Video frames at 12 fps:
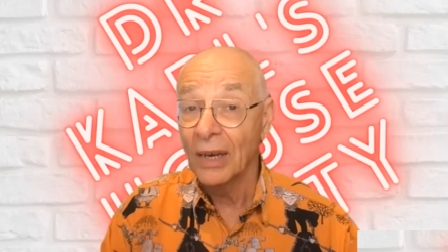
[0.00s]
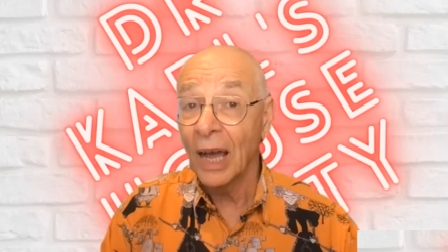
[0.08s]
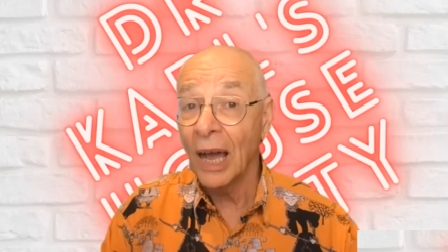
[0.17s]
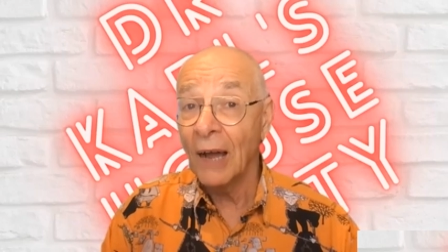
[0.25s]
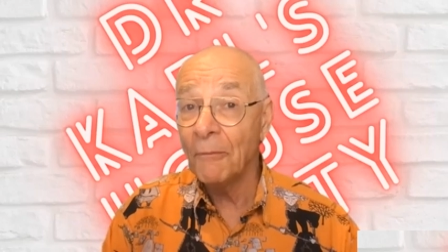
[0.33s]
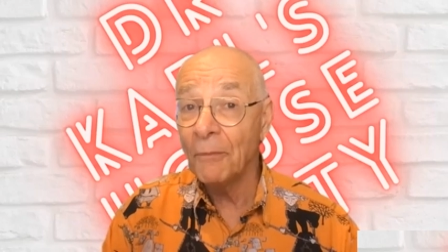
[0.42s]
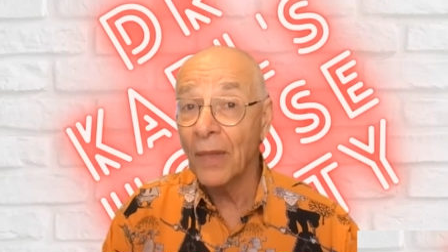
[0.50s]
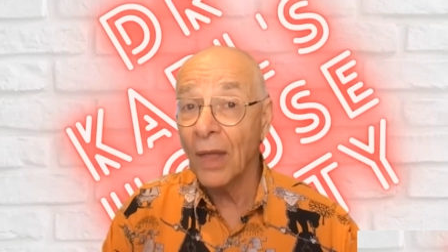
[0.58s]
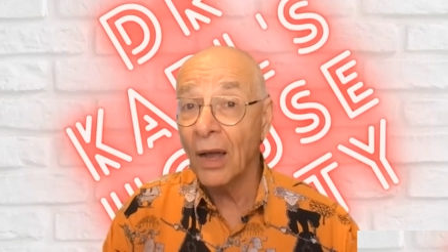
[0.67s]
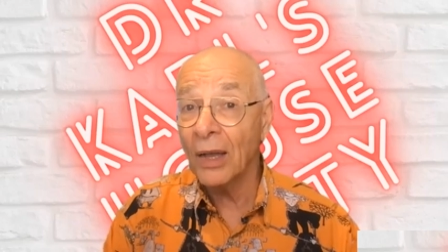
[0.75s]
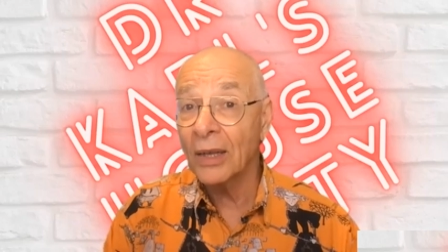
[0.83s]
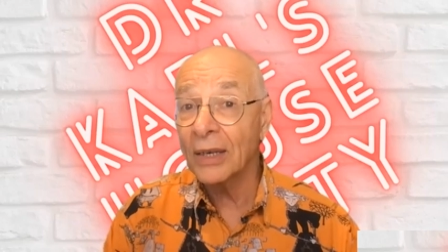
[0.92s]

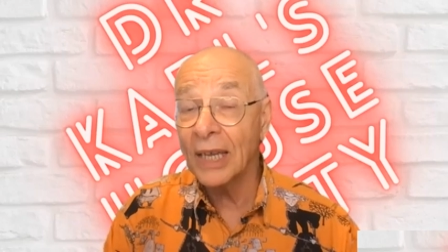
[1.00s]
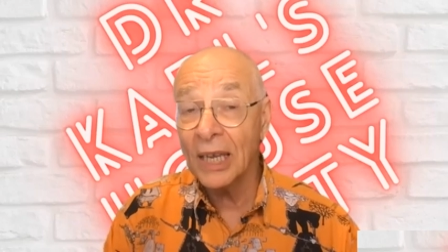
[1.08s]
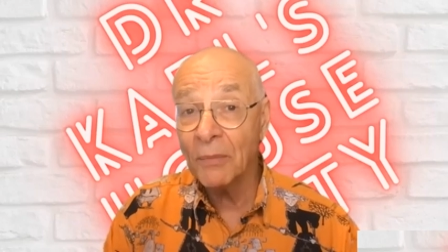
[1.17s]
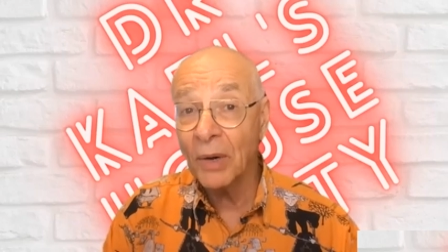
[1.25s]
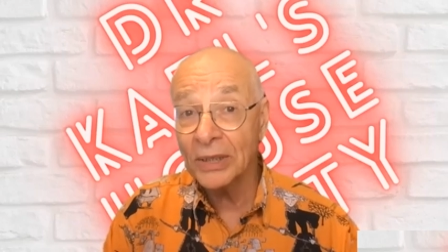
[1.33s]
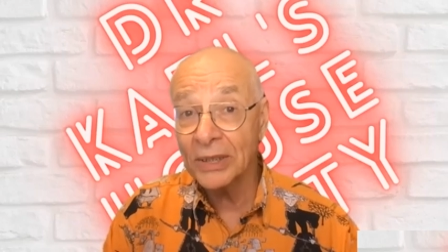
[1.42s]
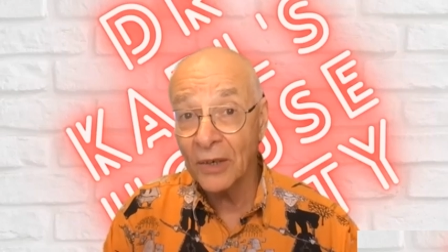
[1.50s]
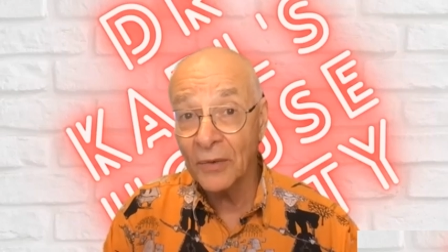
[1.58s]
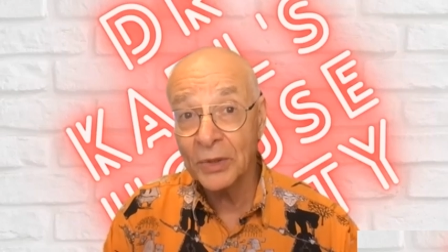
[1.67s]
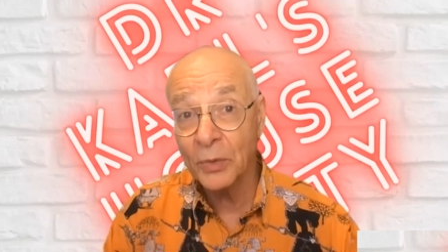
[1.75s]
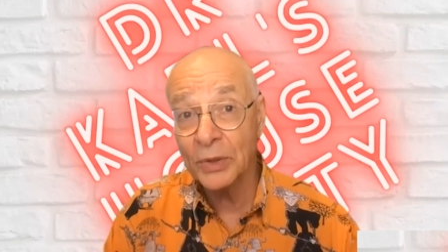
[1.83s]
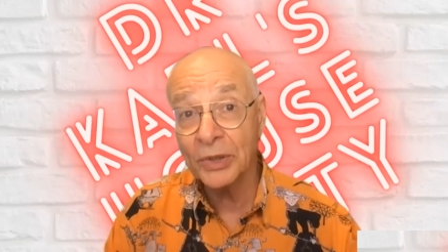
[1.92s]
I can kid myself
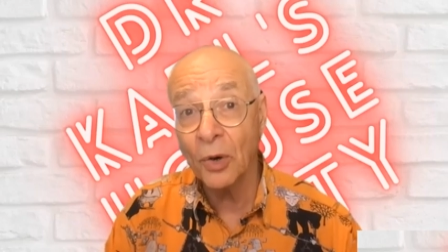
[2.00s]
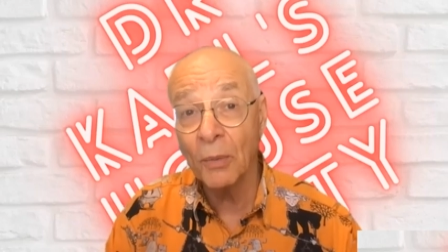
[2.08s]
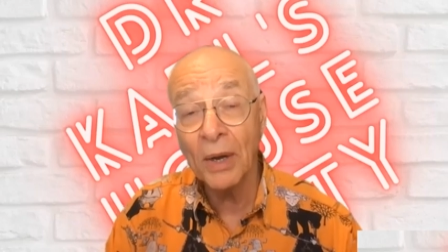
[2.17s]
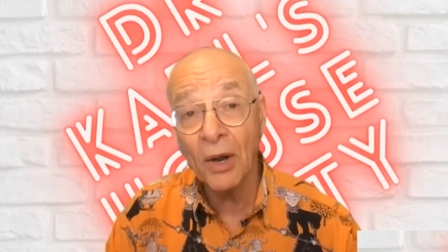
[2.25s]
as to which hormone.